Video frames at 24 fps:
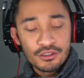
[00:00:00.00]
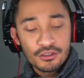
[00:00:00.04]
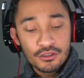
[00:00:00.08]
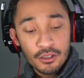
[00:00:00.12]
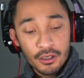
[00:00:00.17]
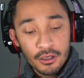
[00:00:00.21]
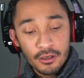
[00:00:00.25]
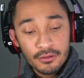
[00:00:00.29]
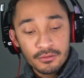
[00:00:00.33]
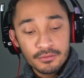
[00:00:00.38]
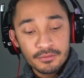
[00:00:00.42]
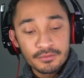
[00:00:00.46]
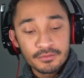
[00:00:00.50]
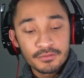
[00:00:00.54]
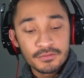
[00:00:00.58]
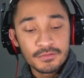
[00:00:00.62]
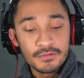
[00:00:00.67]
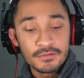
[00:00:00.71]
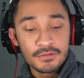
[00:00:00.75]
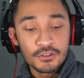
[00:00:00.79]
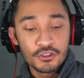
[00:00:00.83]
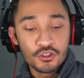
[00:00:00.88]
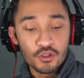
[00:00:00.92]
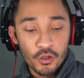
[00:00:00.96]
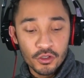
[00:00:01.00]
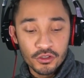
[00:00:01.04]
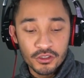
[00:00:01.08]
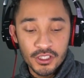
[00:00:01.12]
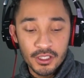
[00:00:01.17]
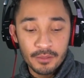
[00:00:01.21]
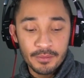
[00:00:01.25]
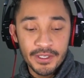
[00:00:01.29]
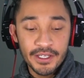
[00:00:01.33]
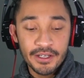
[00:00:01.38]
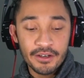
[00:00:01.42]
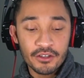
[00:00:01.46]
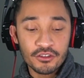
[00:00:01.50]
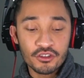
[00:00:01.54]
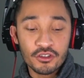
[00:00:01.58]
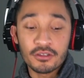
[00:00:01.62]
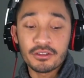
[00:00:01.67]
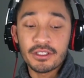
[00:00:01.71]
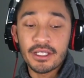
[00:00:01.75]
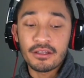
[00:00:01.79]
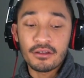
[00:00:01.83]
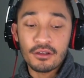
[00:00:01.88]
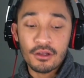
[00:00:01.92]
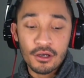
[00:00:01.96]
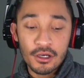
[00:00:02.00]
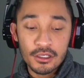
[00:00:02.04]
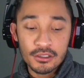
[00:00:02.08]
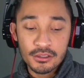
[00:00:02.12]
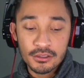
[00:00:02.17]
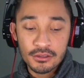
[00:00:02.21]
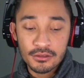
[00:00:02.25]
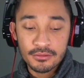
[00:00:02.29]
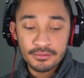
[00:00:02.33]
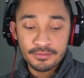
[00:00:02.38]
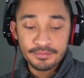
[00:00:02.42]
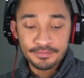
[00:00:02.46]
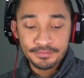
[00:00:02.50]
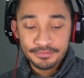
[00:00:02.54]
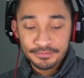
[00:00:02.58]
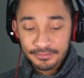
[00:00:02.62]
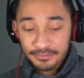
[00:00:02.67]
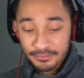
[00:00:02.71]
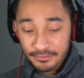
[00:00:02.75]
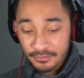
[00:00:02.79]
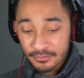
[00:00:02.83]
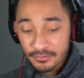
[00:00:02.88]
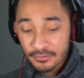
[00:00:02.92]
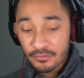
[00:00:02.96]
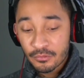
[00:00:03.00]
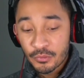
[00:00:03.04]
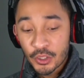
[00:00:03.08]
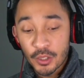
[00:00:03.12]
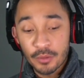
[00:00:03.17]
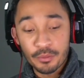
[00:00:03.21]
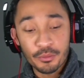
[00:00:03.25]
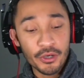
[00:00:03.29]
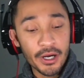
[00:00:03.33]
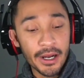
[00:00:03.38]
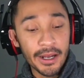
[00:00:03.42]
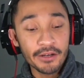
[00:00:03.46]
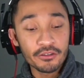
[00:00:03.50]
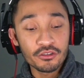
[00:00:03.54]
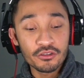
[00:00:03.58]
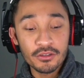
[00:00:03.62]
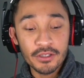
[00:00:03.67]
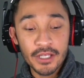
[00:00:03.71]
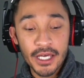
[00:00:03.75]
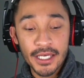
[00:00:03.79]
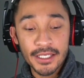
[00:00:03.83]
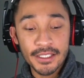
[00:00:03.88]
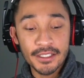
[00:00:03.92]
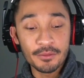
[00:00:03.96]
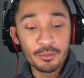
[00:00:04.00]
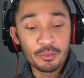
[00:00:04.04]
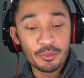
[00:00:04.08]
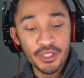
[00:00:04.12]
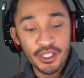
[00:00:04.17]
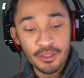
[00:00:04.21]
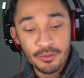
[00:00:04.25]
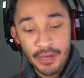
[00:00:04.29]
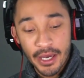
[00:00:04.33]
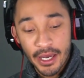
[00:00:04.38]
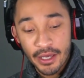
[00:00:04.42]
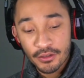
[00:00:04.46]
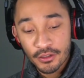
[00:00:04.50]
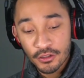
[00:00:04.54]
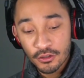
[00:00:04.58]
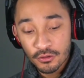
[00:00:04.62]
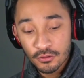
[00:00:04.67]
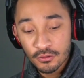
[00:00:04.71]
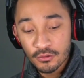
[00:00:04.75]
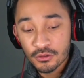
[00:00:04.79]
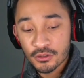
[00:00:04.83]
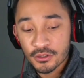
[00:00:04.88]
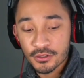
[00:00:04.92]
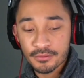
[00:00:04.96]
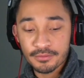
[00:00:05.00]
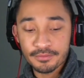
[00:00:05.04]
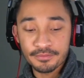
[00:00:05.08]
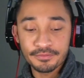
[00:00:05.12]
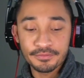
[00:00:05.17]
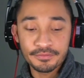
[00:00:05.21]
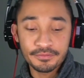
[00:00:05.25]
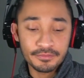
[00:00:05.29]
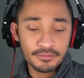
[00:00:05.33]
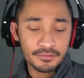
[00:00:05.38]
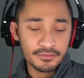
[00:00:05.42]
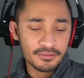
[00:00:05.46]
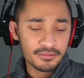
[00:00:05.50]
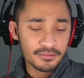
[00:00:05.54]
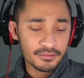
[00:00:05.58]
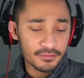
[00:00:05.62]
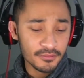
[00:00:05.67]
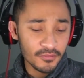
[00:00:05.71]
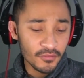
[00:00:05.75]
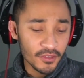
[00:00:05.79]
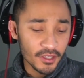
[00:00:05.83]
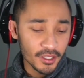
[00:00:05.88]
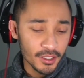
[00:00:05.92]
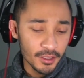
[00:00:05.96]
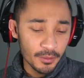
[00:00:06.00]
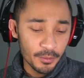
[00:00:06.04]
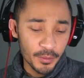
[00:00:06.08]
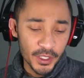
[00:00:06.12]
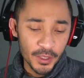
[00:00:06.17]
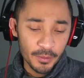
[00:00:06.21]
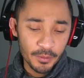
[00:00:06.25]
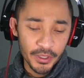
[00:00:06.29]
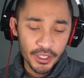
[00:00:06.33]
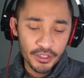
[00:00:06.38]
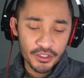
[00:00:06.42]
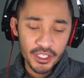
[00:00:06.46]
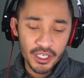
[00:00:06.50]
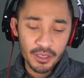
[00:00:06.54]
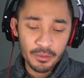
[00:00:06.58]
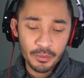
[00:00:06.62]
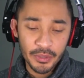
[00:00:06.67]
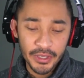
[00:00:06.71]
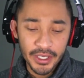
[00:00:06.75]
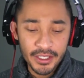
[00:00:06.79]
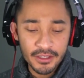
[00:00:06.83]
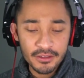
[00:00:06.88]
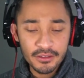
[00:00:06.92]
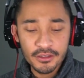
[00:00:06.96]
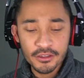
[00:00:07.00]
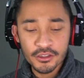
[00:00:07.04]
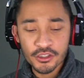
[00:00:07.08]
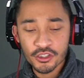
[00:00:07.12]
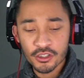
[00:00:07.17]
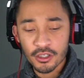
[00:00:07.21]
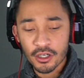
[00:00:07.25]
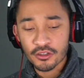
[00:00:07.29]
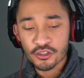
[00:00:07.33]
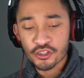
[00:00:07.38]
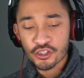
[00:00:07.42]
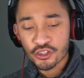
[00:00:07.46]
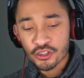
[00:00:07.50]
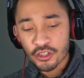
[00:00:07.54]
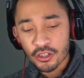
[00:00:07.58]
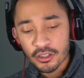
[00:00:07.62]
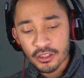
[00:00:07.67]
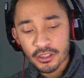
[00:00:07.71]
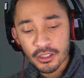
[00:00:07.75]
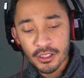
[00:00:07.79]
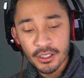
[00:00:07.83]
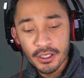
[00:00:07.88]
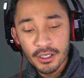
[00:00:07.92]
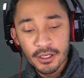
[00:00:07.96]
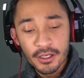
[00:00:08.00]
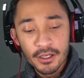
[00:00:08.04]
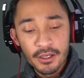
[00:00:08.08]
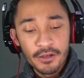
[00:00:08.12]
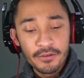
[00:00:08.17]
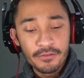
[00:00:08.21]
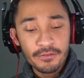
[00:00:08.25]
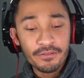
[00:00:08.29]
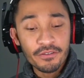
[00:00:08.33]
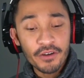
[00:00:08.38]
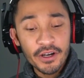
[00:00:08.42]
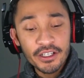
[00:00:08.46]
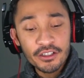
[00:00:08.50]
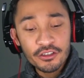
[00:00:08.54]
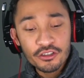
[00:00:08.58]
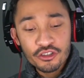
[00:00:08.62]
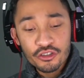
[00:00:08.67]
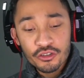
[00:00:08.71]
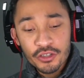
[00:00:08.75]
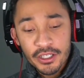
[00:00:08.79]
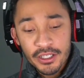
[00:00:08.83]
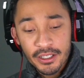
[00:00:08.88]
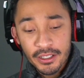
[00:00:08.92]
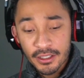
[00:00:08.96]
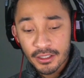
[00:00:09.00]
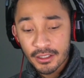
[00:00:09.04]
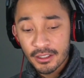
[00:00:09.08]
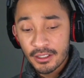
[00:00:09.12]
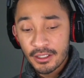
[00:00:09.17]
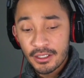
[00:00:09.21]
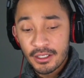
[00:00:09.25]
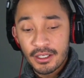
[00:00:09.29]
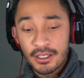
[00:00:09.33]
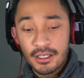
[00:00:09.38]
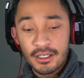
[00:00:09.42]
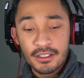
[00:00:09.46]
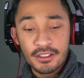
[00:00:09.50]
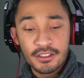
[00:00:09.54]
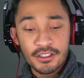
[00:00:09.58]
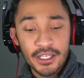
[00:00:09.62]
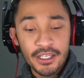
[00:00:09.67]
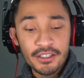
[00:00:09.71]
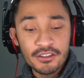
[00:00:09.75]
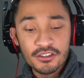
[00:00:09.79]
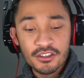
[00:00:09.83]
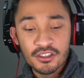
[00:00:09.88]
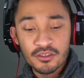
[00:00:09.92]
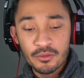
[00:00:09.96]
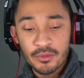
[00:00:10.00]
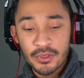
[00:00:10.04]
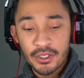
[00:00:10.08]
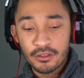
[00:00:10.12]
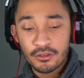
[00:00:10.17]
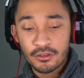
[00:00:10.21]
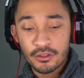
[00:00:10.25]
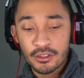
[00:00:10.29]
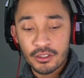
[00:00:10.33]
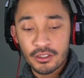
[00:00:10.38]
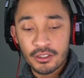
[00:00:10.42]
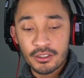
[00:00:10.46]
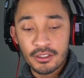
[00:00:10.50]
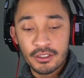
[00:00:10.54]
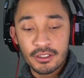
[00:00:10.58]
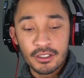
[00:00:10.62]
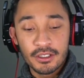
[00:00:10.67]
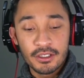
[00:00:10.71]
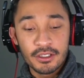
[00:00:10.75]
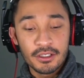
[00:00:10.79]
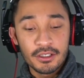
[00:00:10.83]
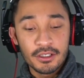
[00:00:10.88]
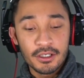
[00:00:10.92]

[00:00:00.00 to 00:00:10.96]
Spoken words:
So, Georges St-Pierre took that loss, but prior to that, he beat Matt Hughes, he beat BJ Penn, Sean Sherk, Frank Trigg, Jason Miller,